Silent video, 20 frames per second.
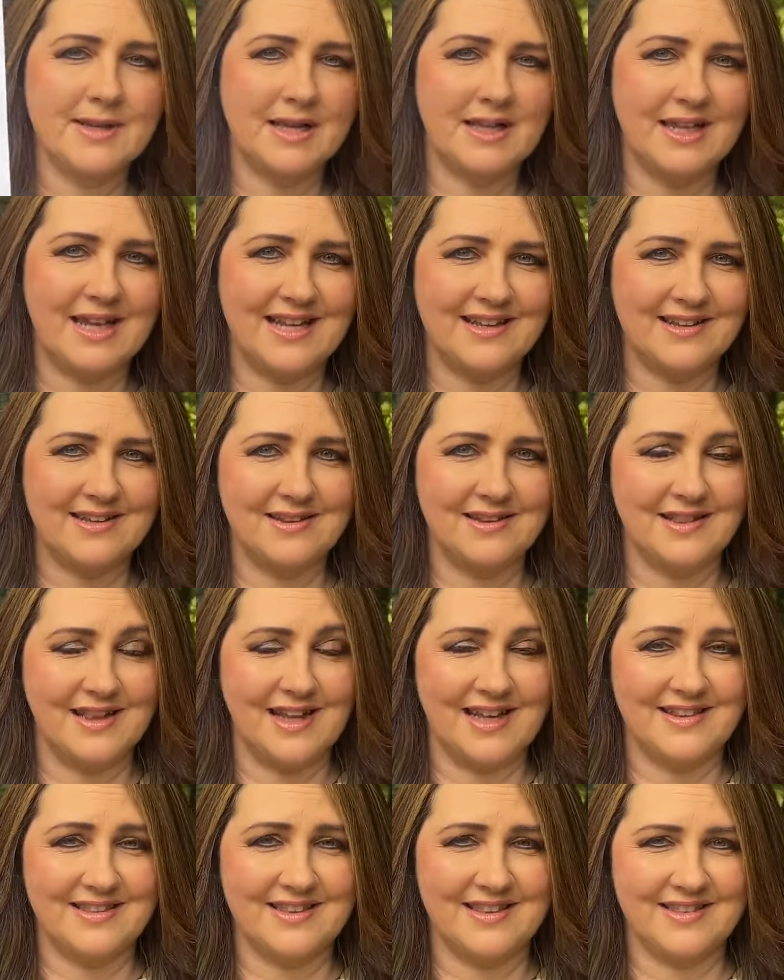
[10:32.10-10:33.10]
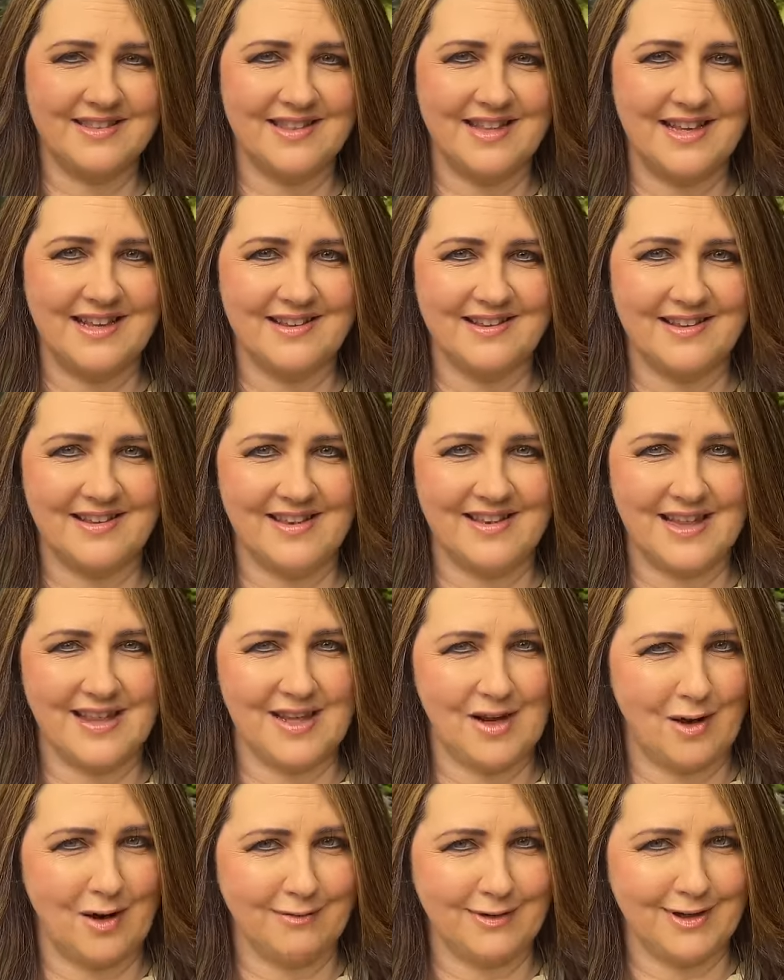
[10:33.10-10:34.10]
I lengthen things and then
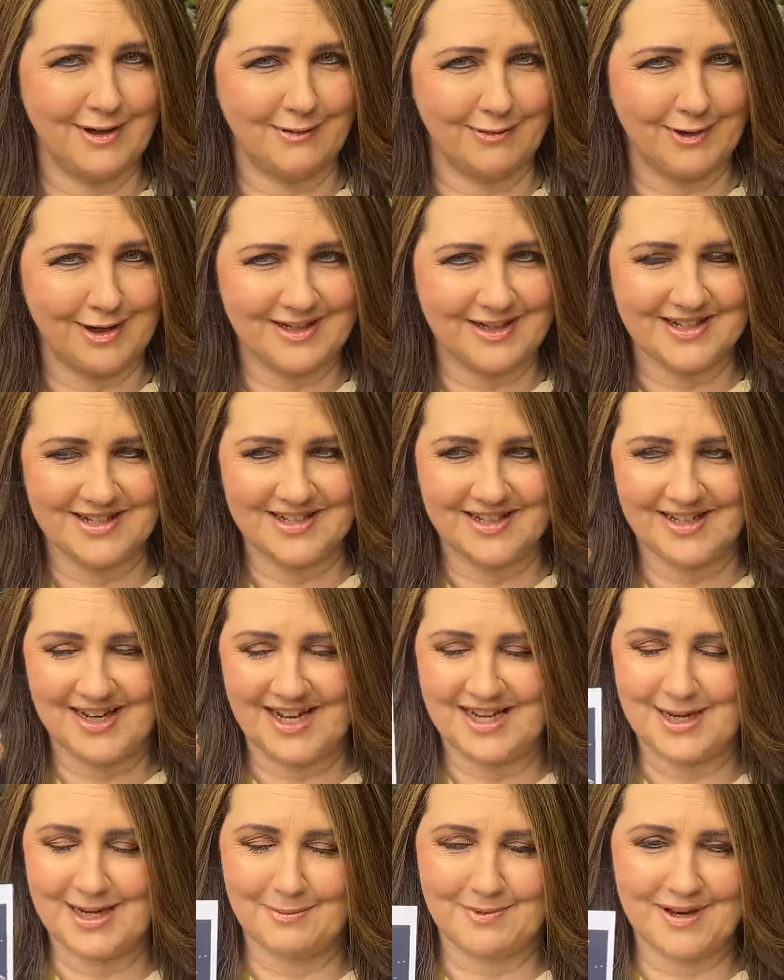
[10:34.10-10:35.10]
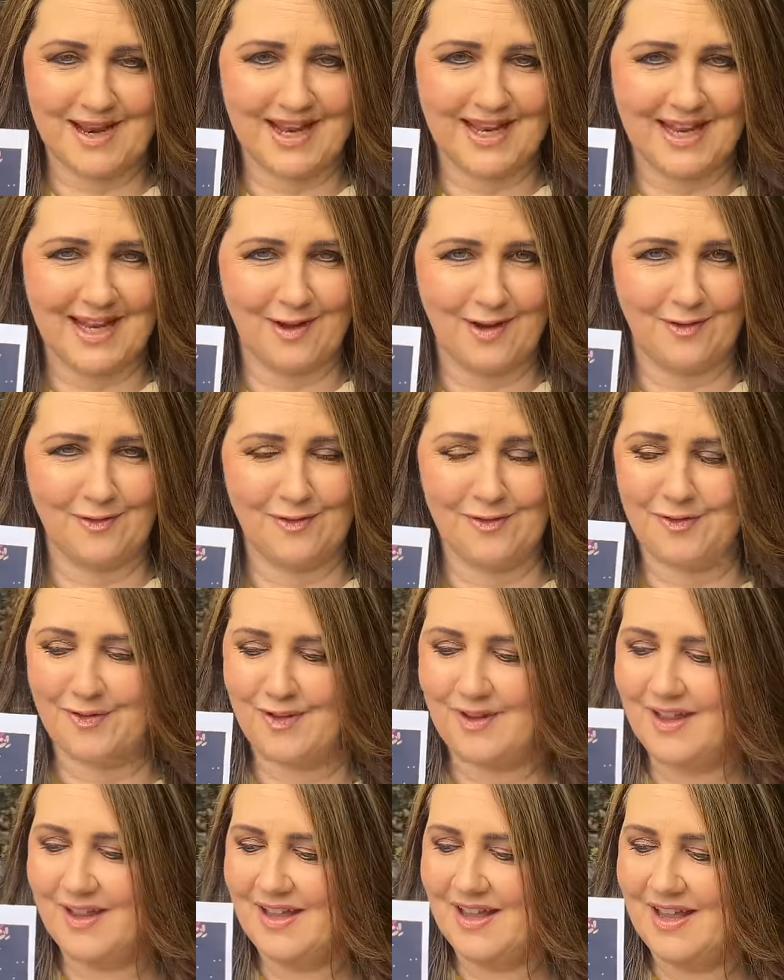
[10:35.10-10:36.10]
I regret and end up taking off
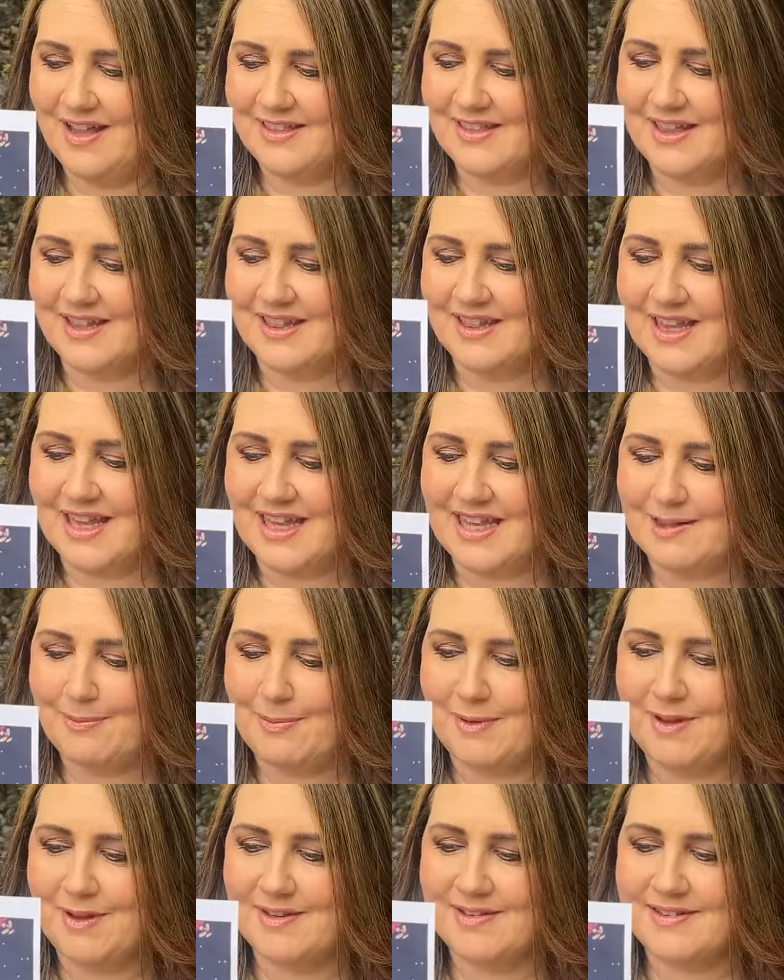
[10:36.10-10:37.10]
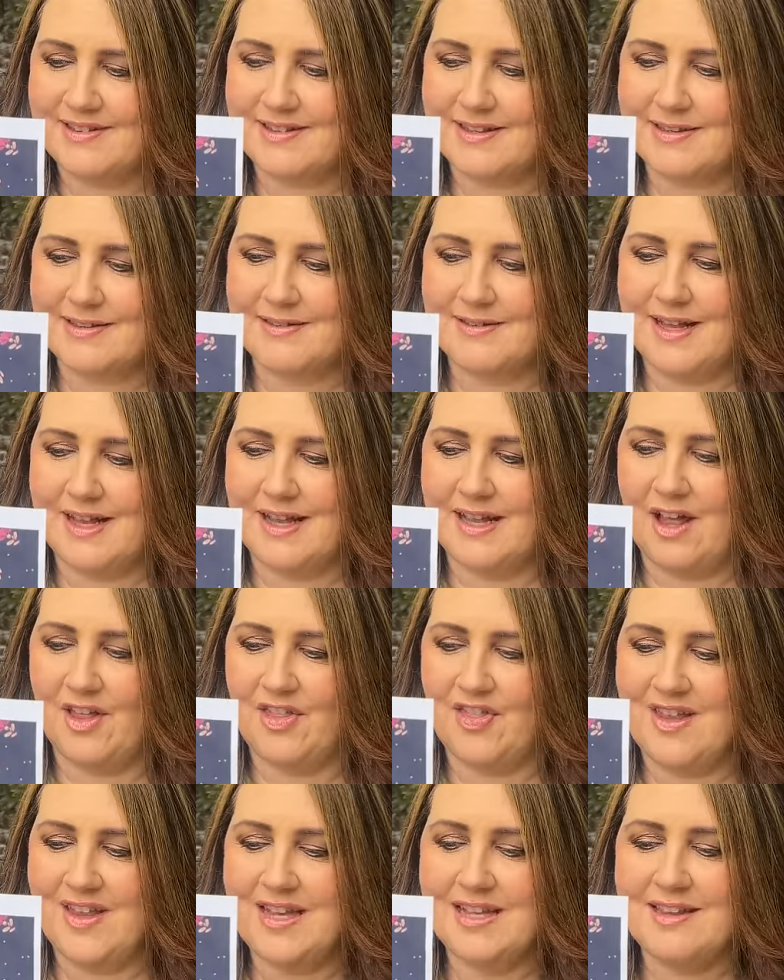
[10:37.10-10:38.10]
the length, because I
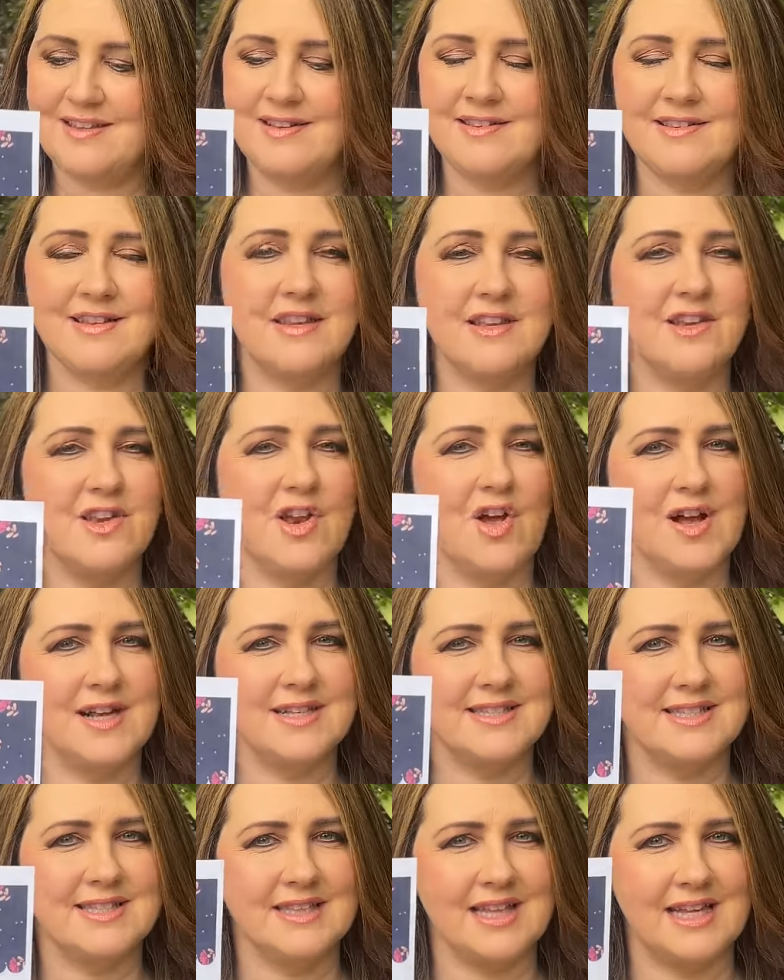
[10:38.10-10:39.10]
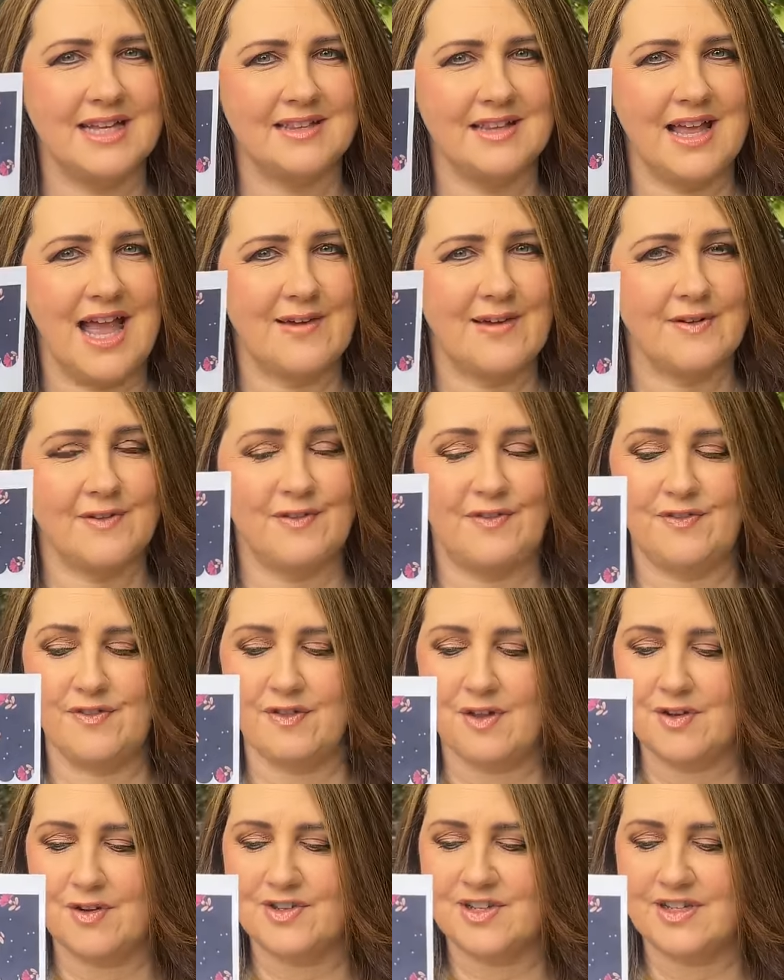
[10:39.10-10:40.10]
think it's just a nice length to have it
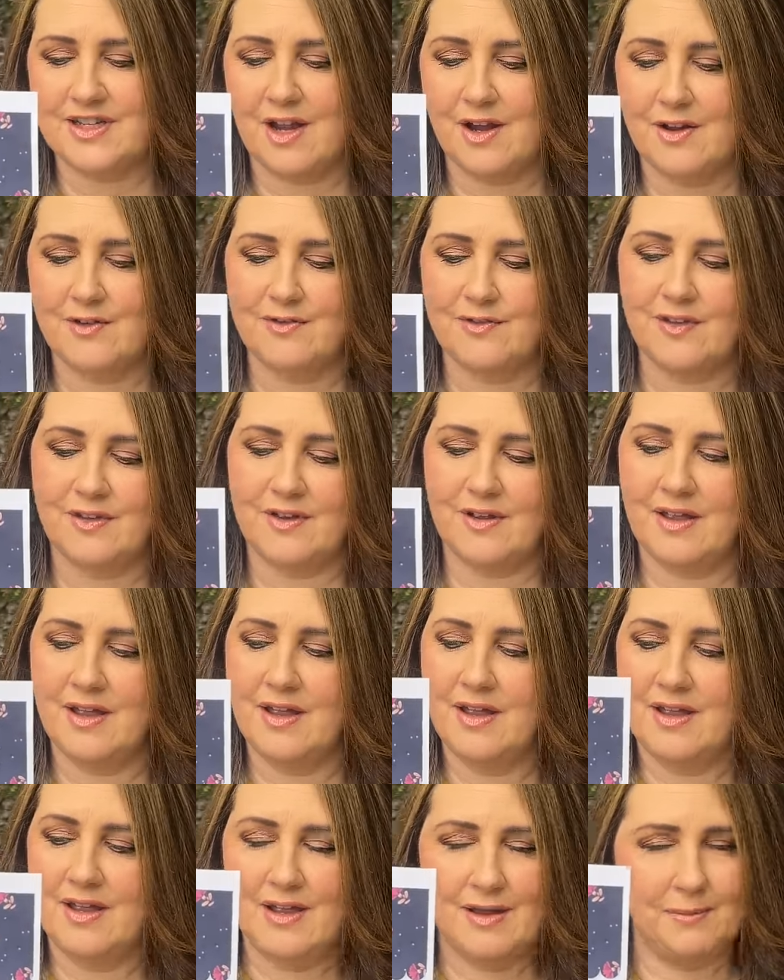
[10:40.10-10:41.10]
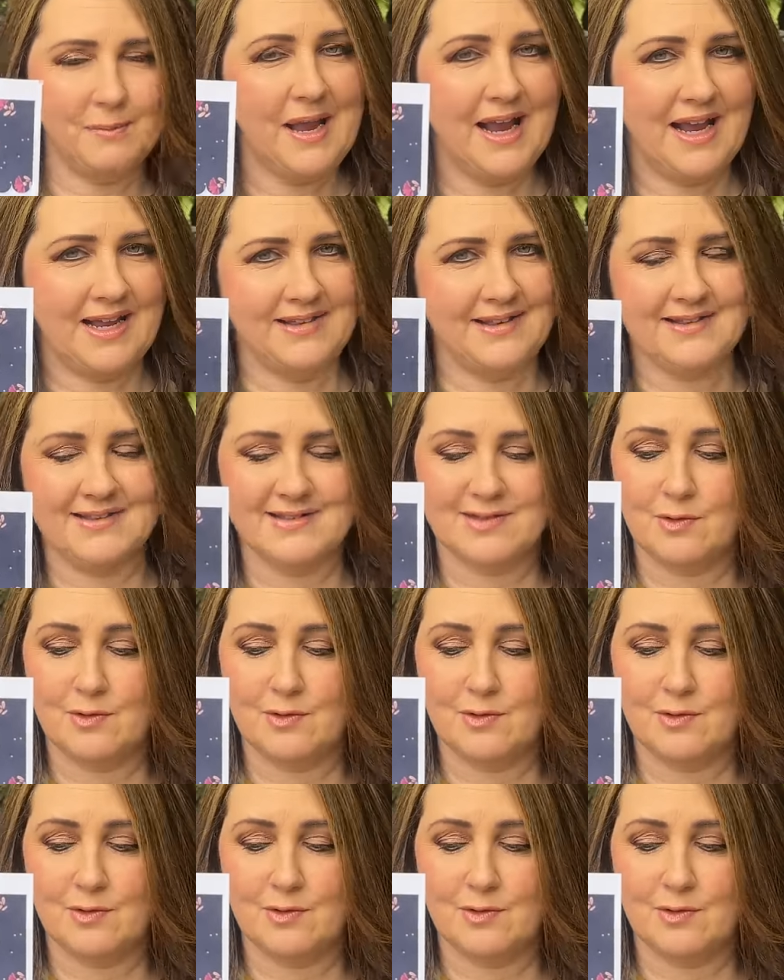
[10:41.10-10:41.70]
floaty over pants